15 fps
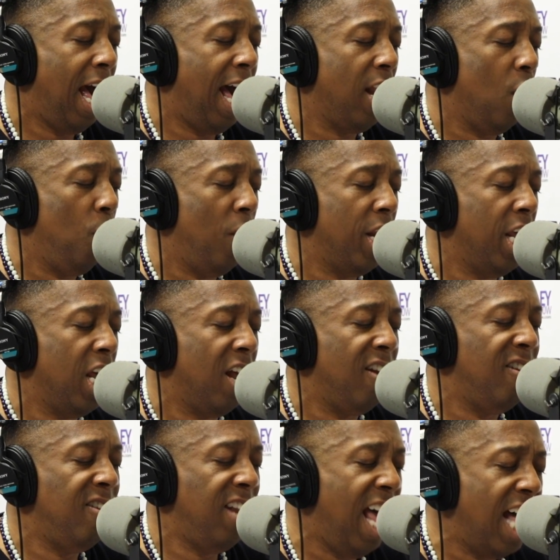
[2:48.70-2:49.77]
I don't want to hear
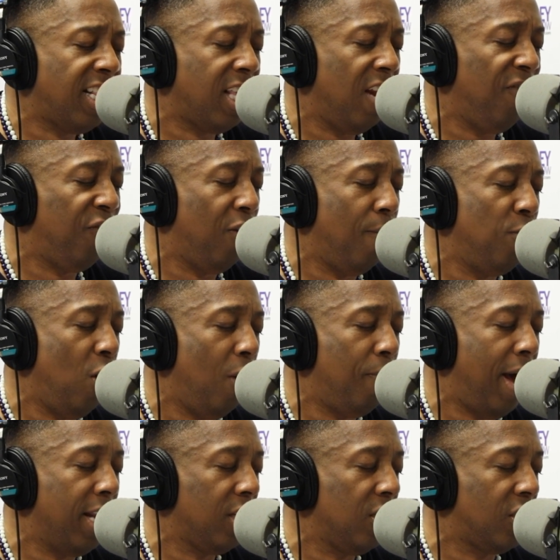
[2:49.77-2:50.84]
nothing from
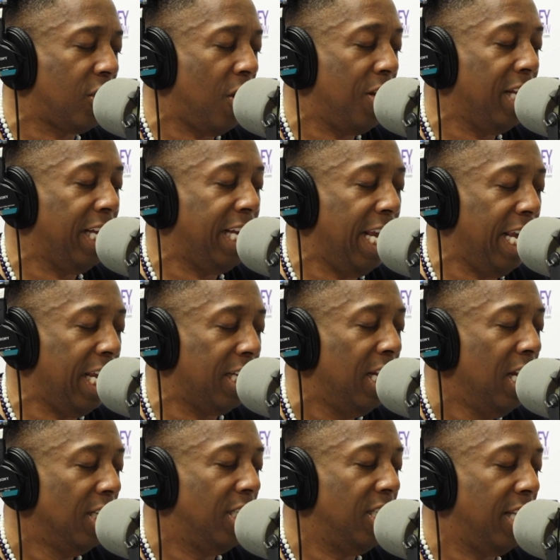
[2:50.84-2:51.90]
nobody concerning Ken.
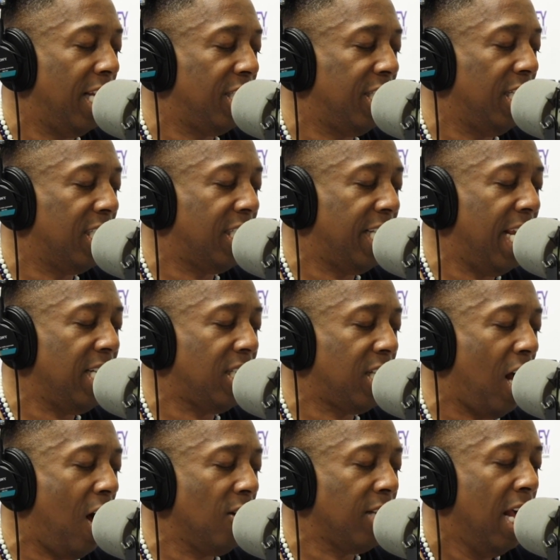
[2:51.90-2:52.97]
She said she since
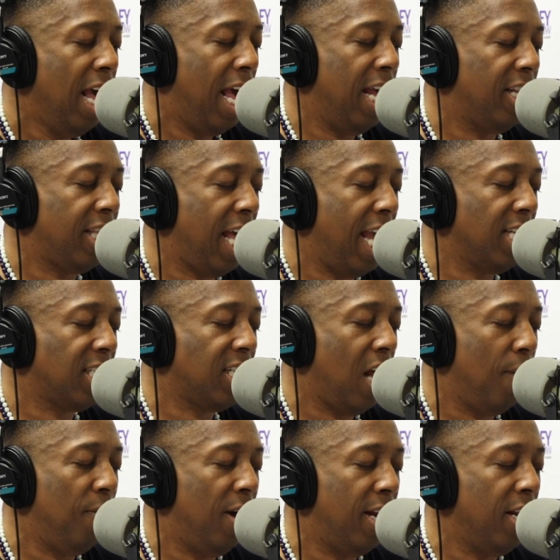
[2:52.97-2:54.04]
talks and thanks
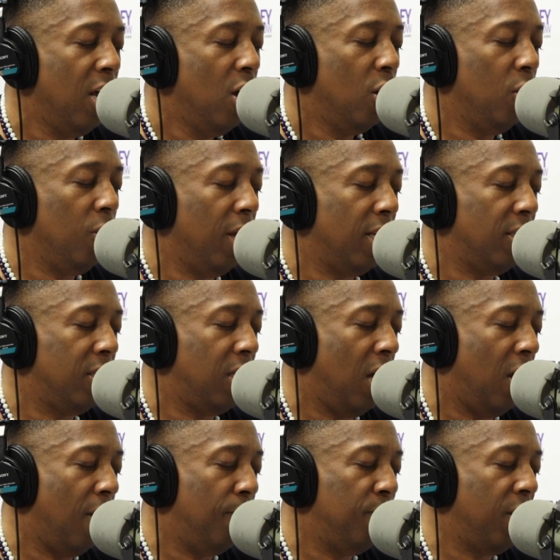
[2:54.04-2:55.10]
some, honey, who has
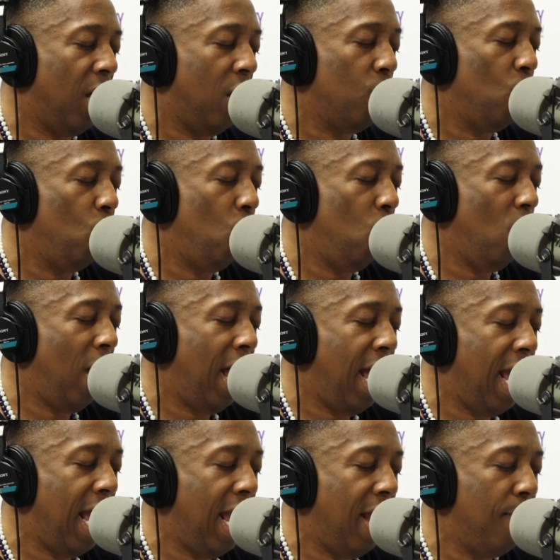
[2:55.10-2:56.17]
um, done
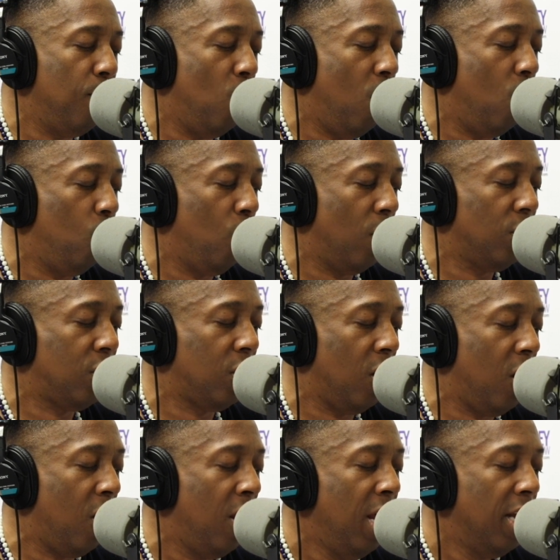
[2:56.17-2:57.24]
way more worse to
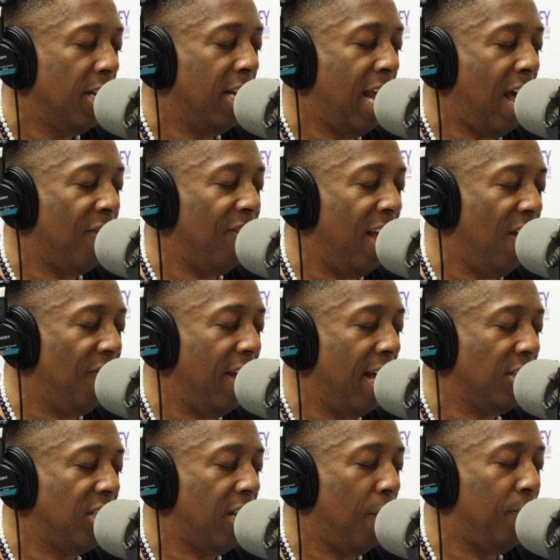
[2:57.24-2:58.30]
her than I've ever
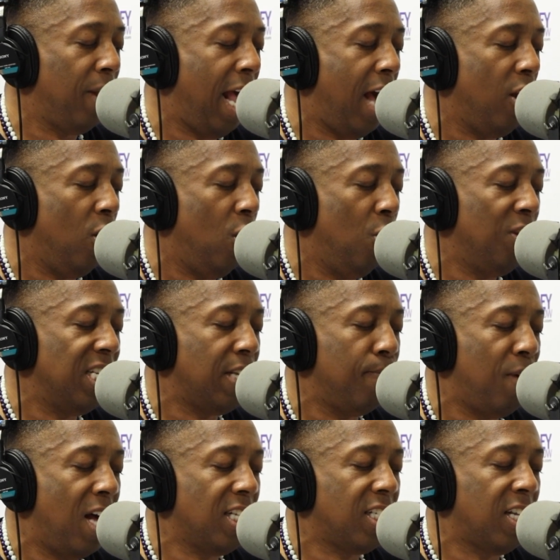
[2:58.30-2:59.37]
had. She said, but I don't owe this
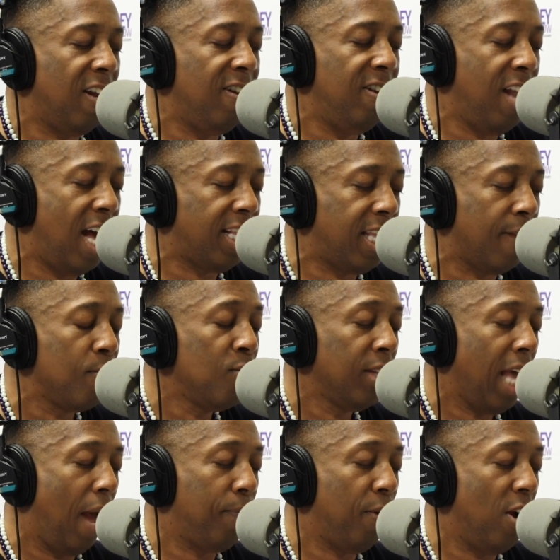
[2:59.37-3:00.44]
monster nothing.
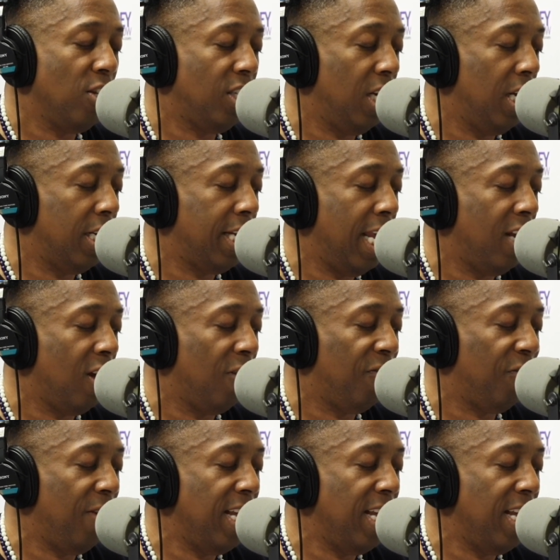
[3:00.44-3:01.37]
I personally think her what?